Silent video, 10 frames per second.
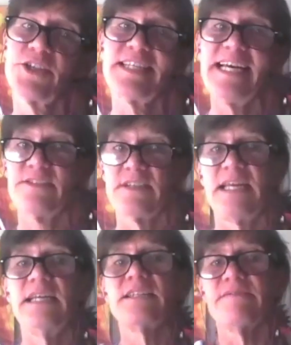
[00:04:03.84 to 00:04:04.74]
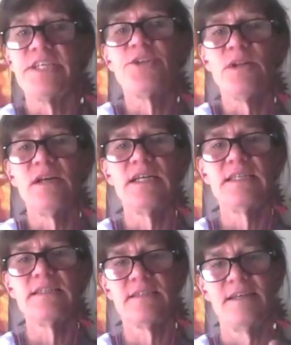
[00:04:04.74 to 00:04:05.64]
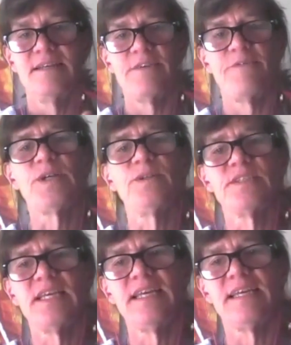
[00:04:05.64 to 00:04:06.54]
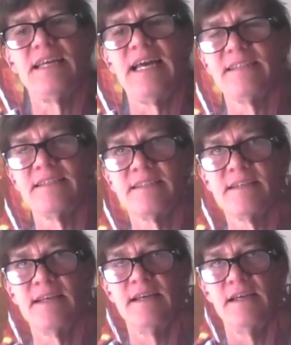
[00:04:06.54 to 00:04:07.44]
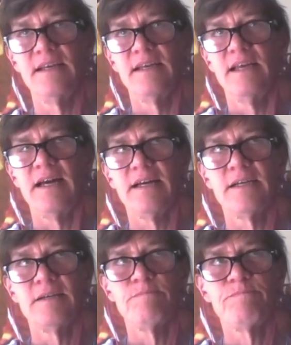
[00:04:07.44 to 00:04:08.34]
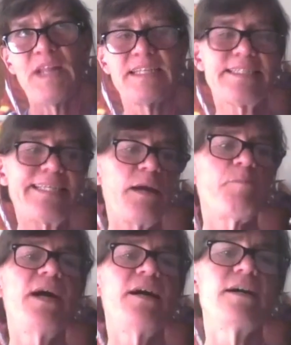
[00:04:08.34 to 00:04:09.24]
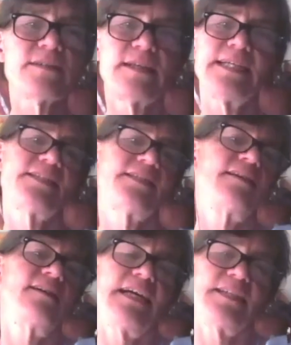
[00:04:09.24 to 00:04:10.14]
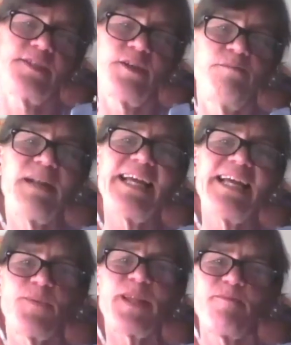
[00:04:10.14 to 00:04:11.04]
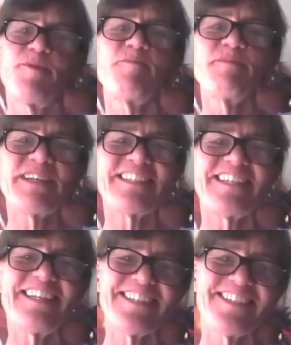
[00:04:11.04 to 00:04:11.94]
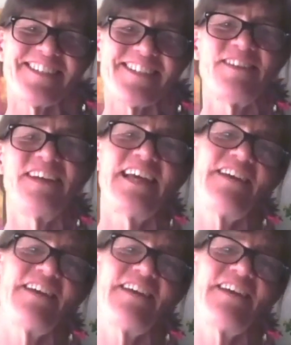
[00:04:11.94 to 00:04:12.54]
tends to individualize mm-hmm. difficulty and um, and see a person as the as the place where the problem exists mm. if